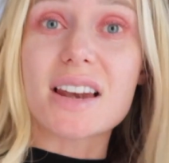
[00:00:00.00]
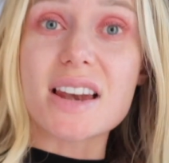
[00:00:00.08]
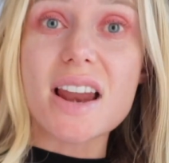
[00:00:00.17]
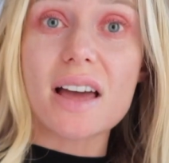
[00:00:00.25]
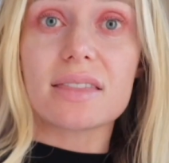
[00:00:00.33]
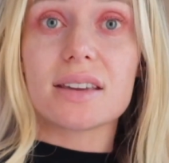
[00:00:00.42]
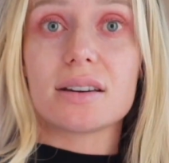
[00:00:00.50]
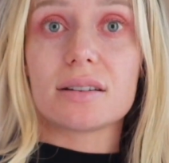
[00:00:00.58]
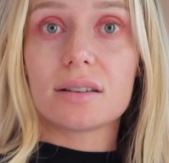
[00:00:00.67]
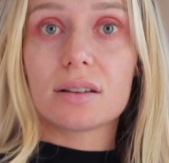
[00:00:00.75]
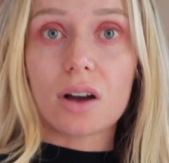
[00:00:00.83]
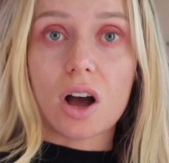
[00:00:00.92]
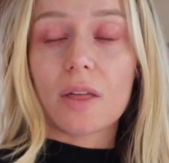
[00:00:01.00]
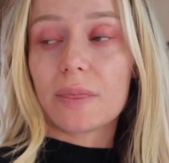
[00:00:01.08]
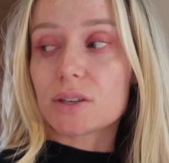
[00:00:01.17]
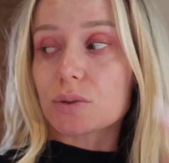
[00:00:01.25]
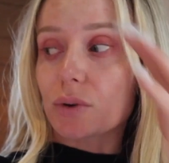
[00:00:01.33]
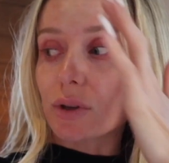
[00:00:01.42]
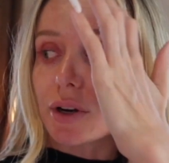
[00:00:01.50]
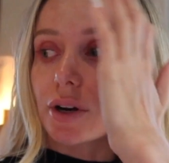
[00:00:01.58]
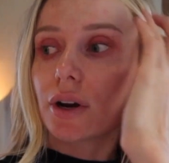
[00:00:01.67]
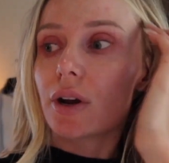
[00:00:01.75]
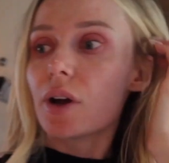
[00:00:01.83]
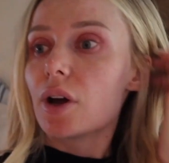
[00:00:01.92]
nothing on this roller.
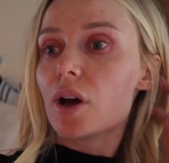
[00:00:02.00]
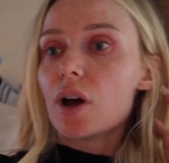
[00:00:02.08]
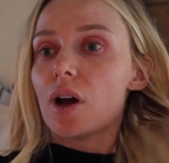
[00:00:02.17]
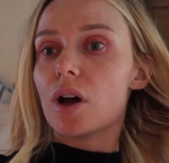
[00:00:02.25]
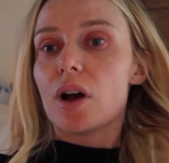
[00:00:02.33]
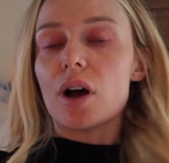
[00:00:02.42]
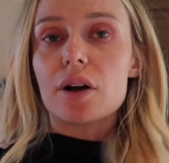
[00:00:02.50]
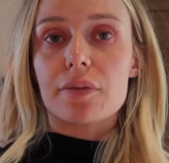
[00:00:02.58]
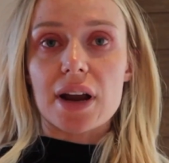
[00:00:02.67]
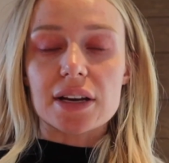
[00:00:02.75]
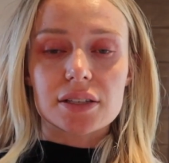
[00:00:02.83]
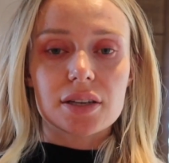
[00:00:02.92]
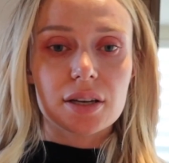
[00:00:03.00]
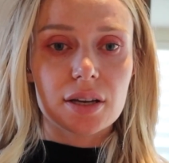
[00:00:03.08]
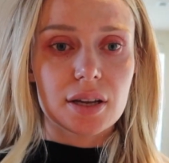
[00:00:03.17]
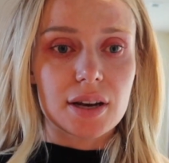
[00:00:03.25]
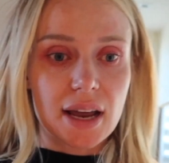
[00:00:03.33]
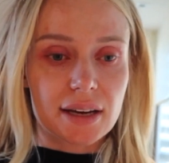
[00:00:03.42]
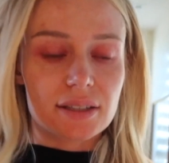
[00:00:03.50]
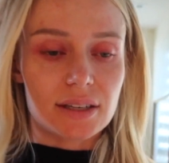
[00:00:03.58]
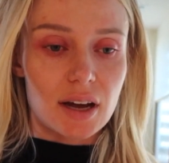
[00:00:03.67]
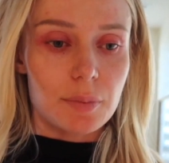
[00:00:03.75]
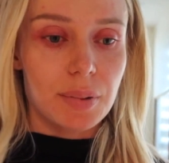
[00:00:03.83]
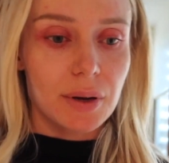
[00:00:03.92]
All right, next up,